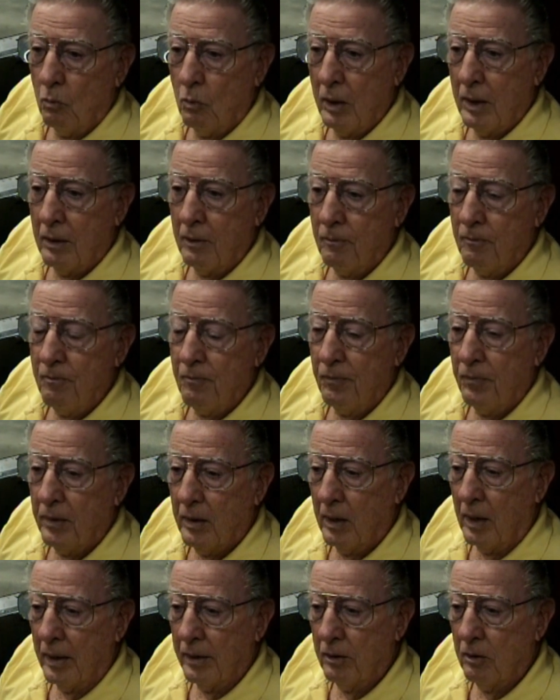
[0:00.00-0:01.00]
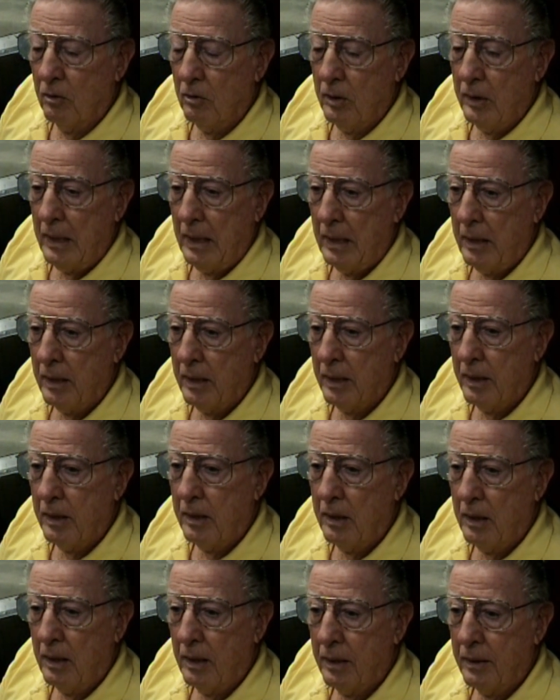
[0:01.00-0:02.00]
well I go
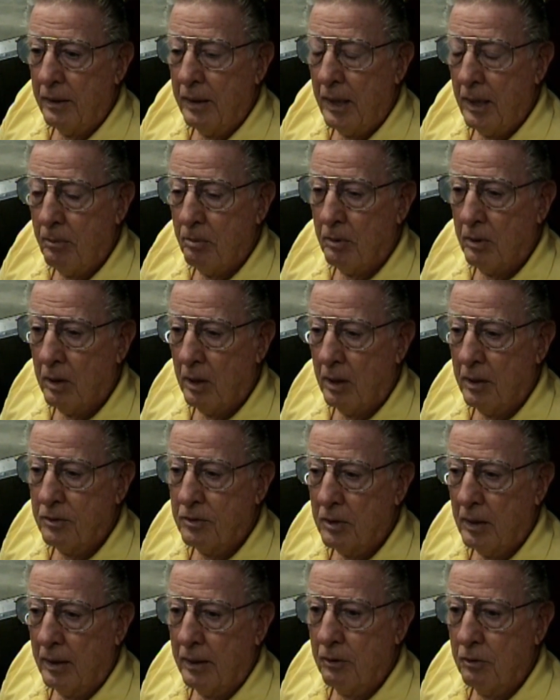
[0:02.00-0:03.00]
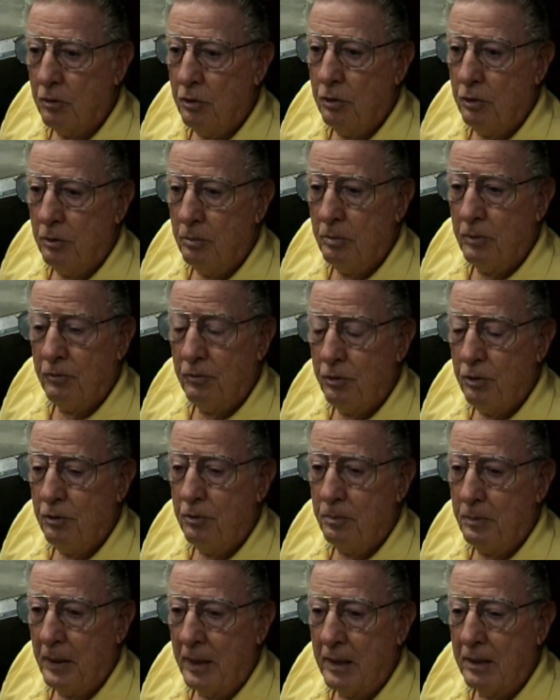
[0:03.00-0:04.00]
ahead and the apricot is like a tube of
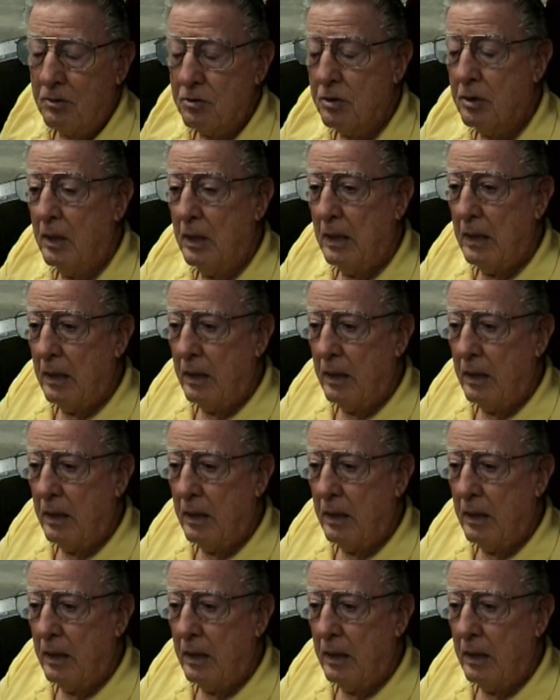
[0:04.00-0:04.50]
toothpaste